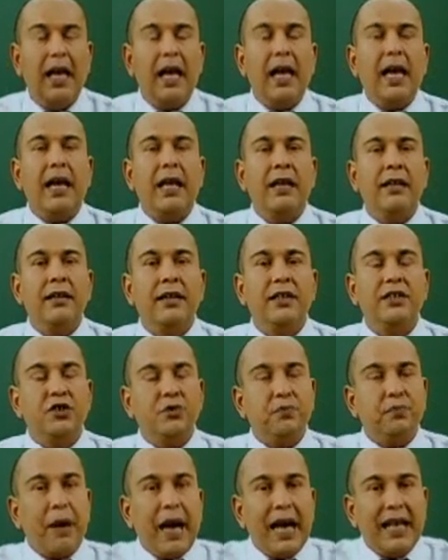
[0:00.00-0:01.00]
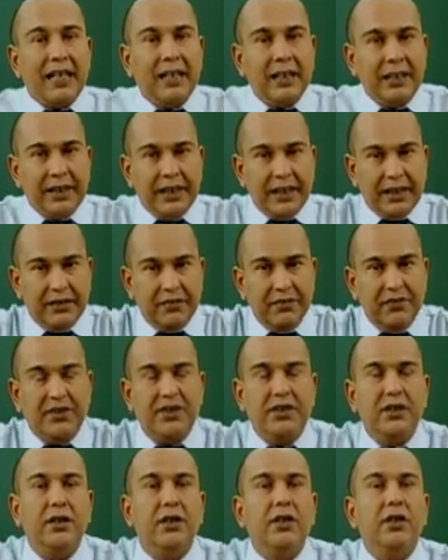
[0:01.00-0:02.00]
and the spinal
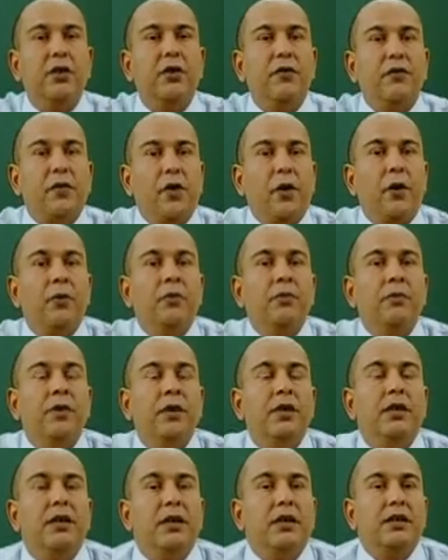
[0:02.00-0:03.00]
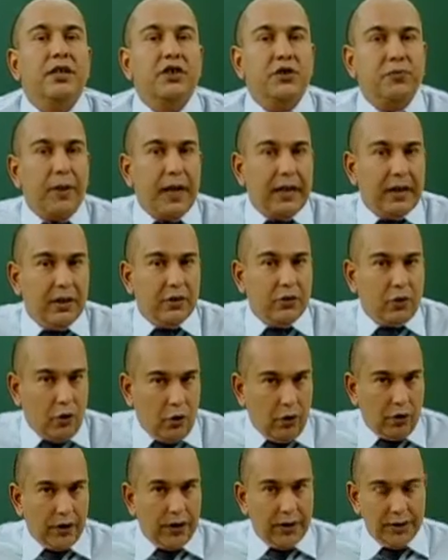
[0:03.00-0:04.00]
nerves from the spinal
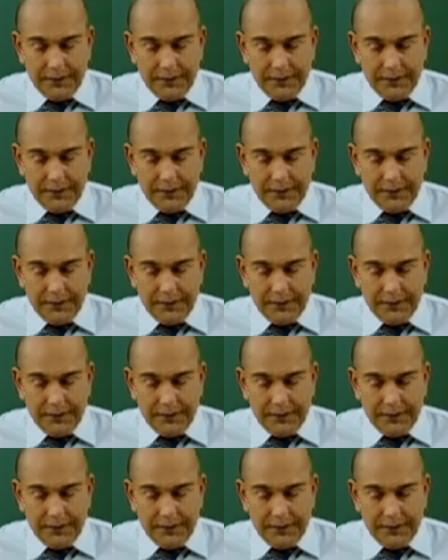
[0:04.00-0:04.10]
cord.